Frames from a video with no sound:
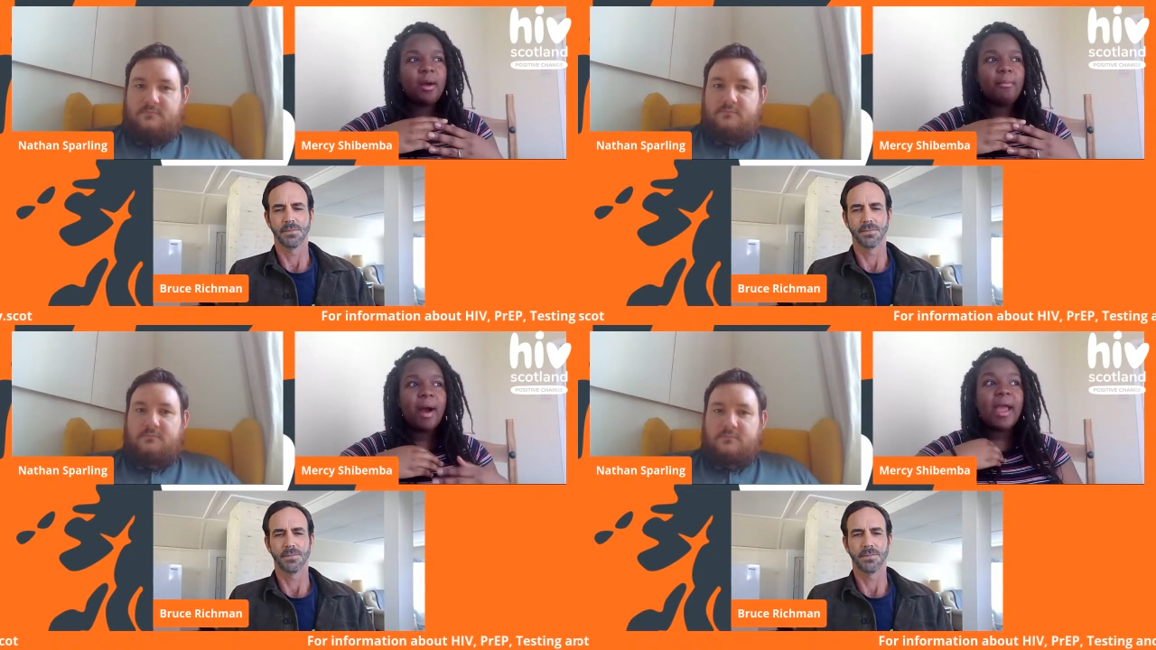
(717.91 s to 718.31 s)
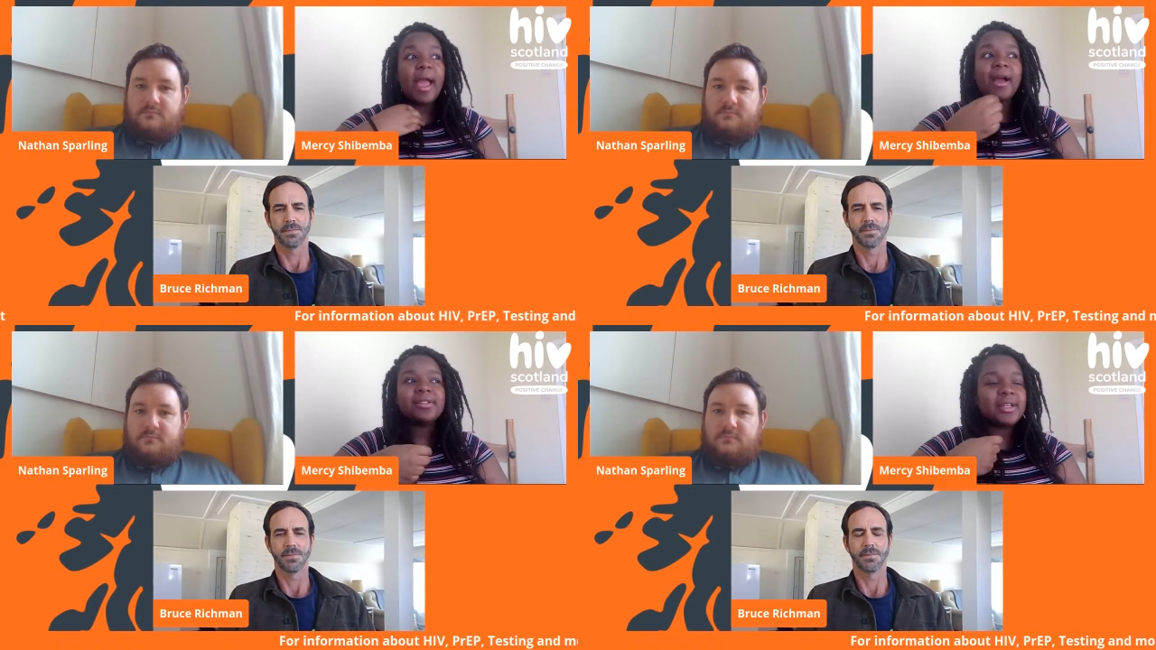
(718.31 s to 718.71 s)
Speaker 1: my
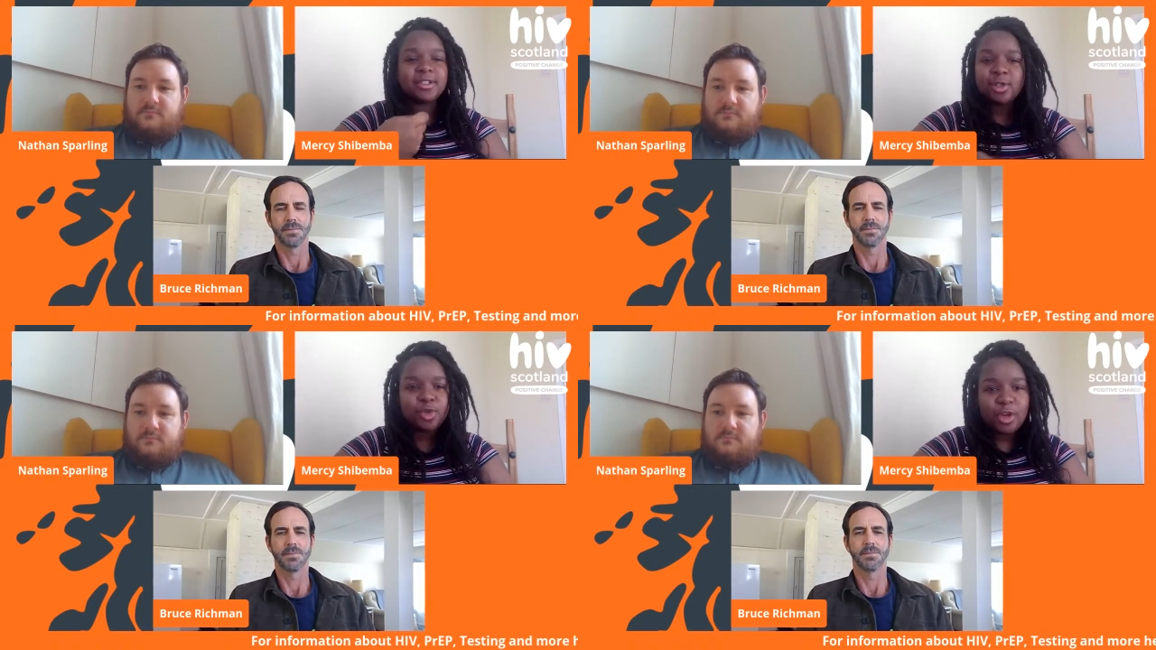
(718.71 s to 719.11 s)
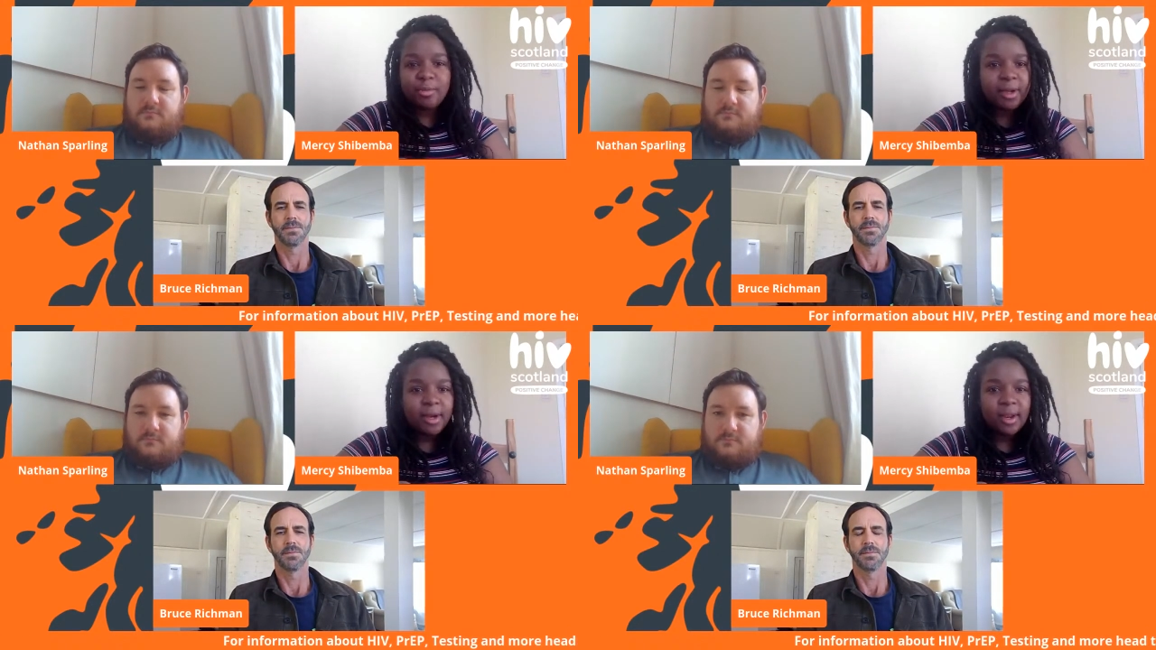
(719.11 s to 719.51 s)
access to
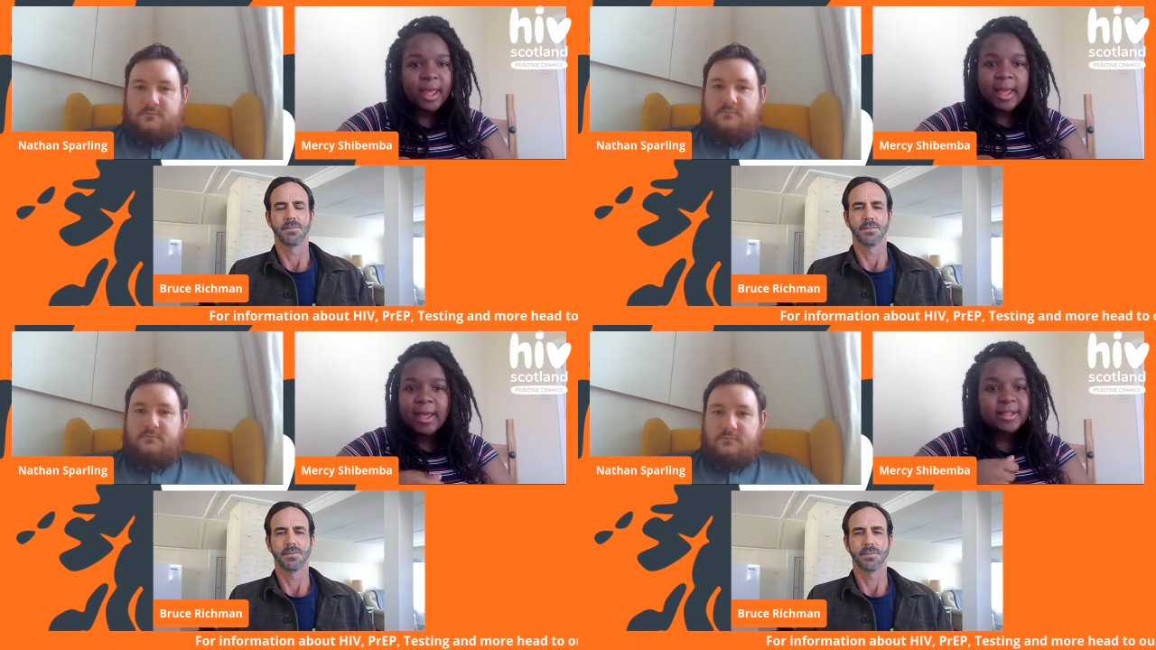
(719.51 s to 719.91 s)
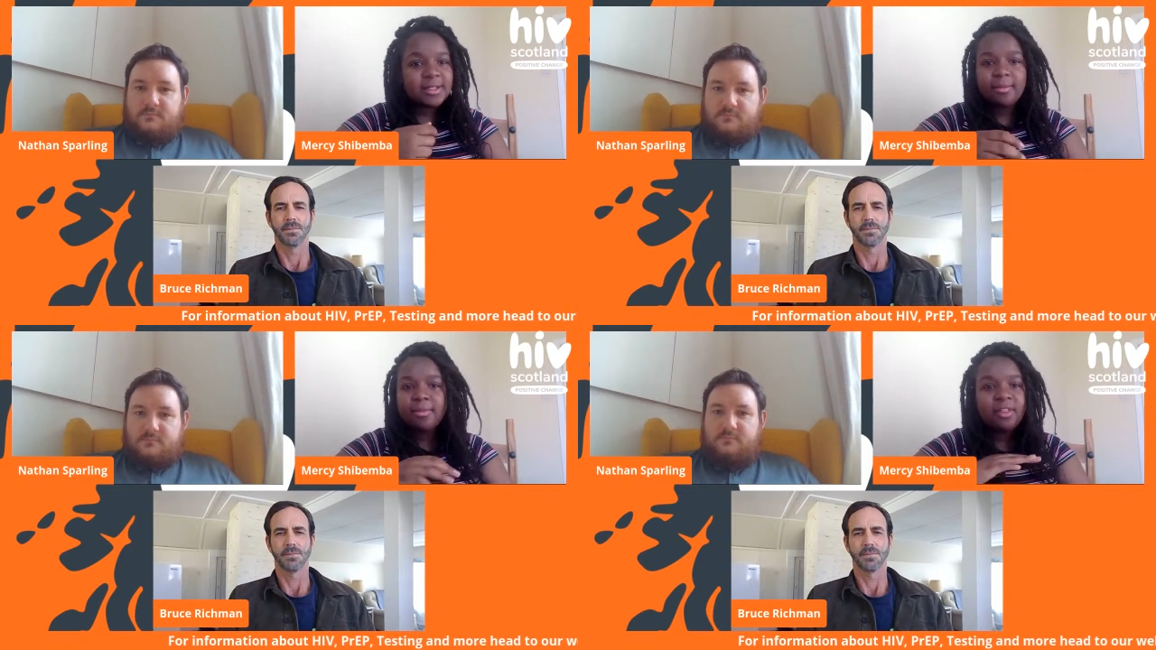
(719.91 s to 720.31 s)
treatment is
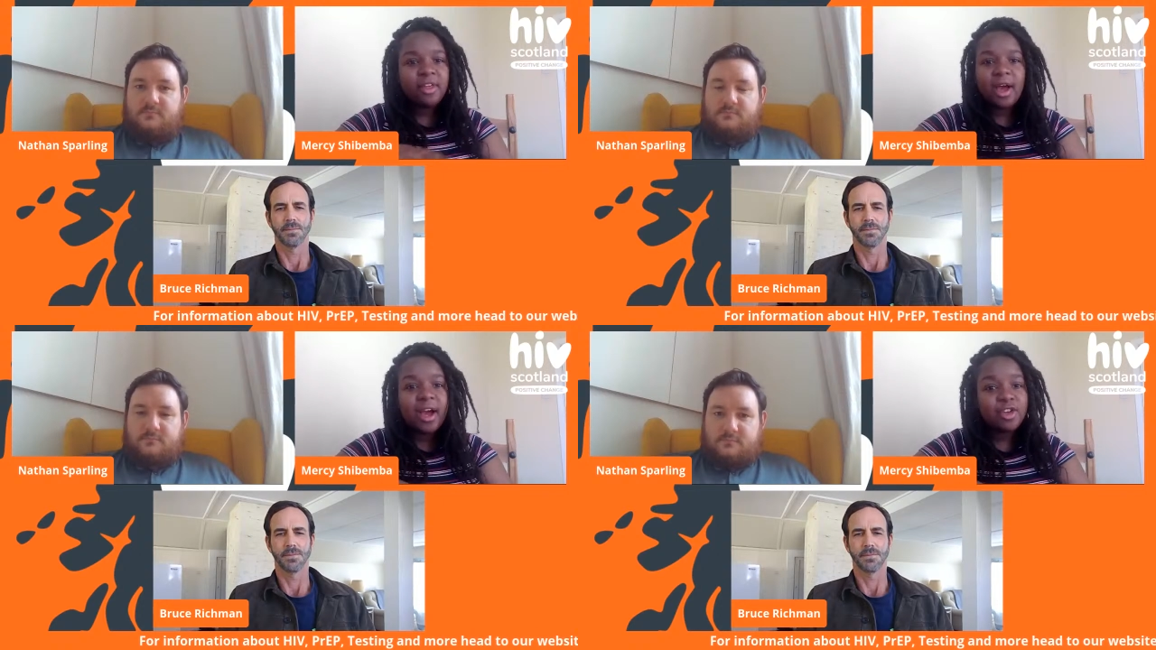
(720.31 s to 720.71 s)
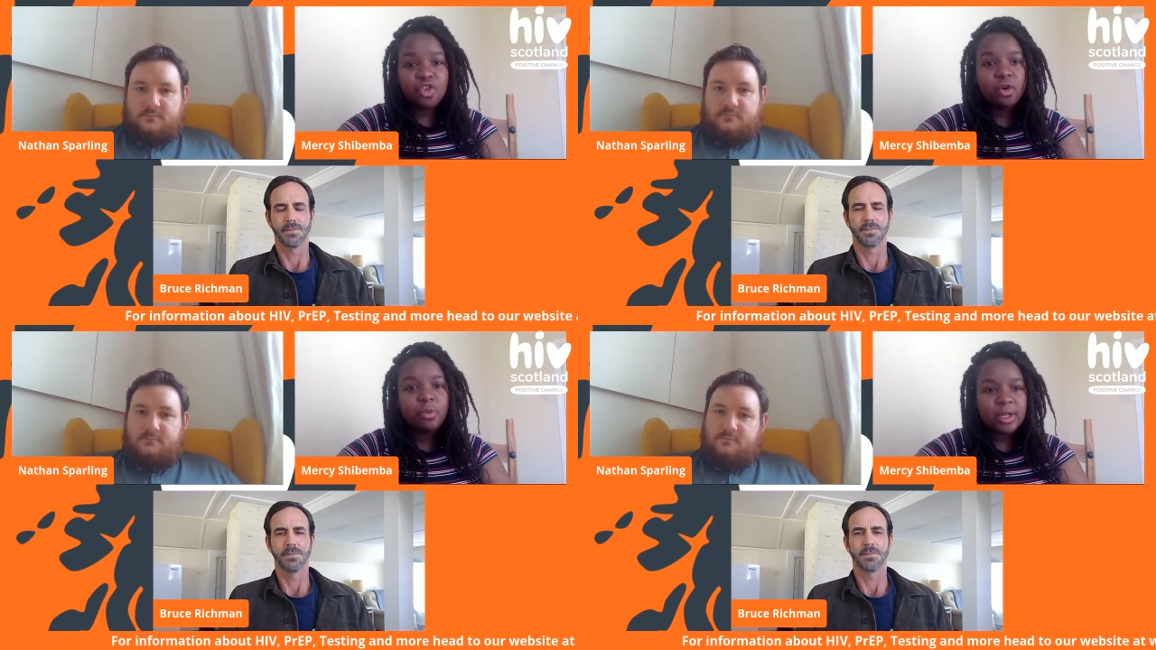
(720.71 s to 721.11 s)
something that I
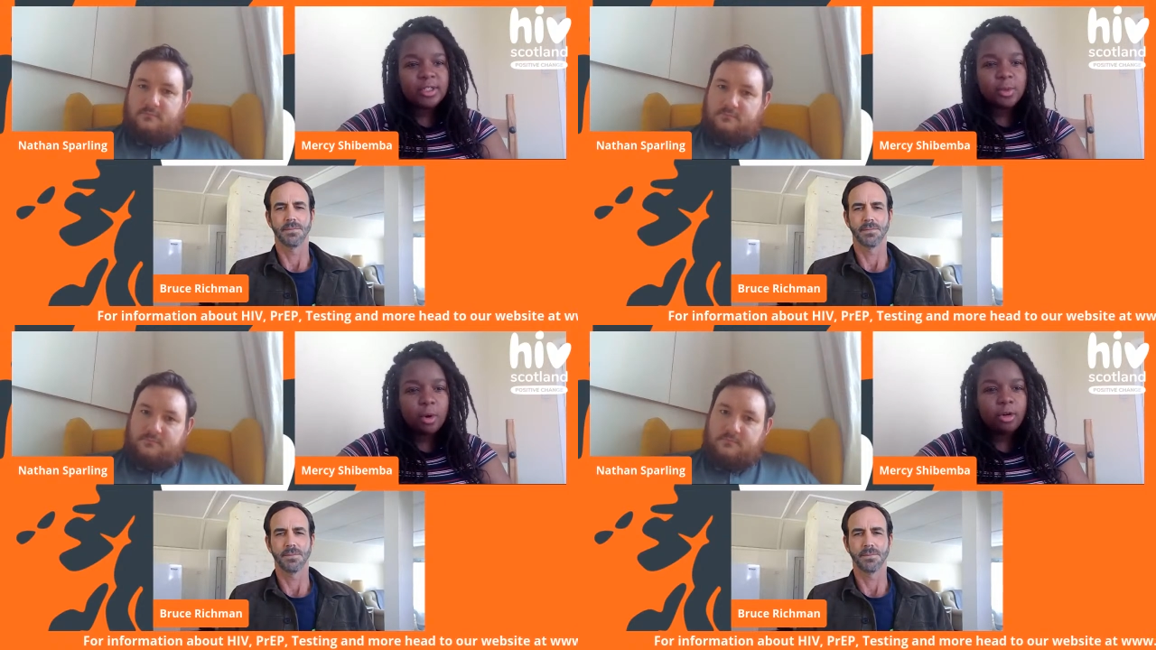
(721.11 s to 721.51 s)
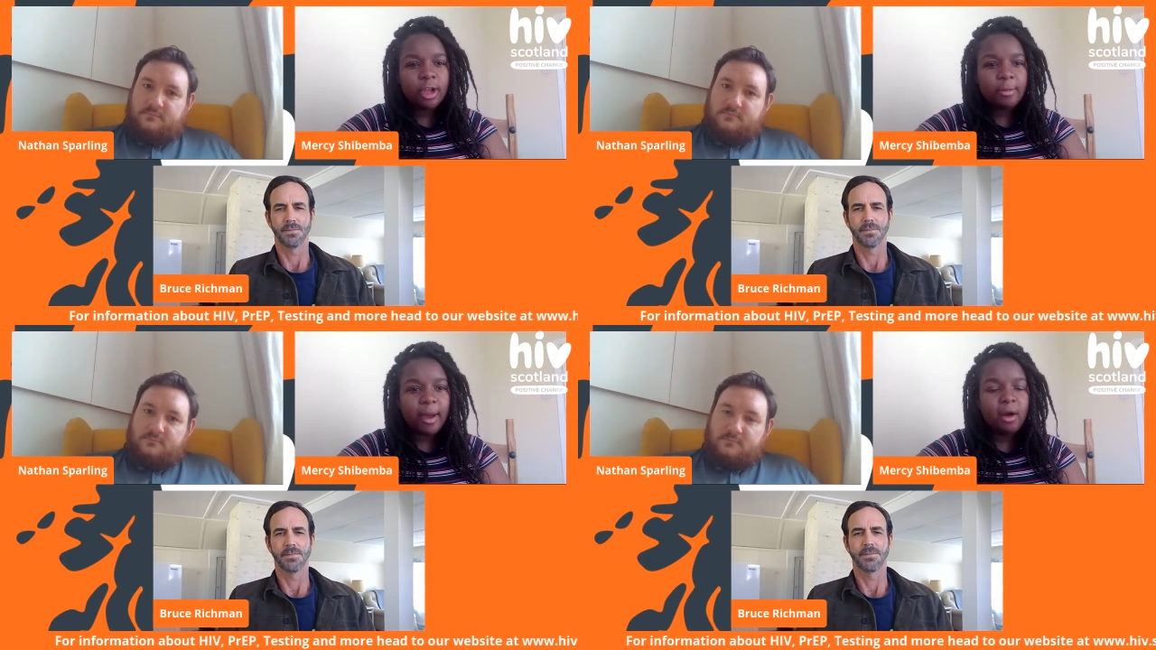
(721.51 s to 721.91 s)
don't need to
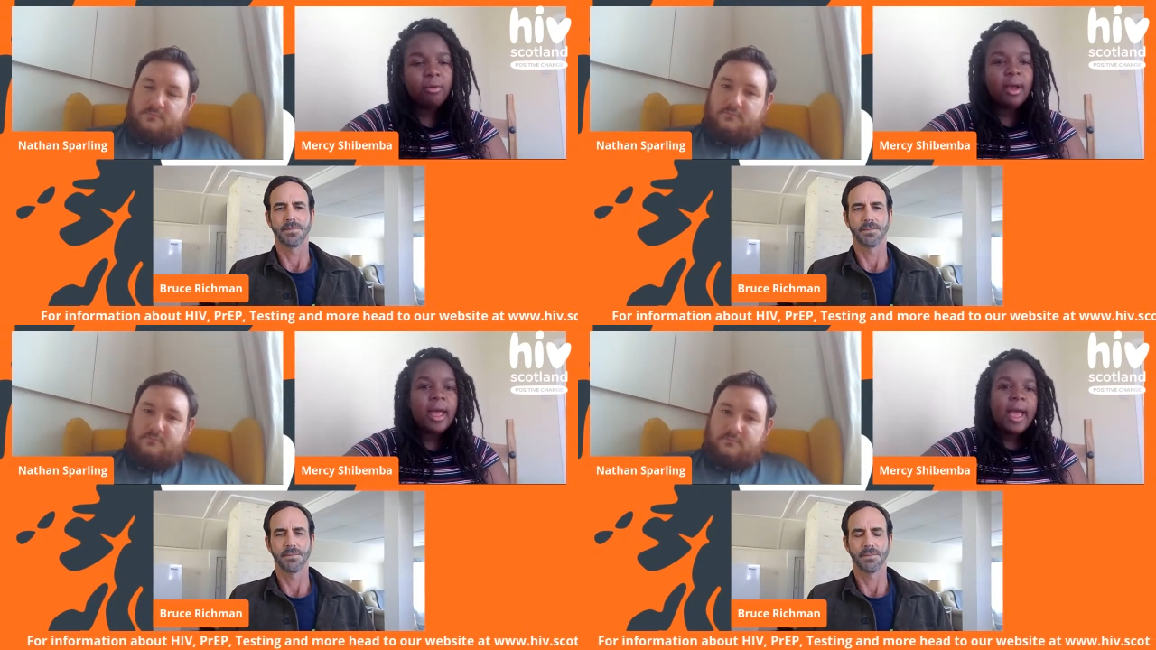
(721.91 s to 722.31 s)
worry about.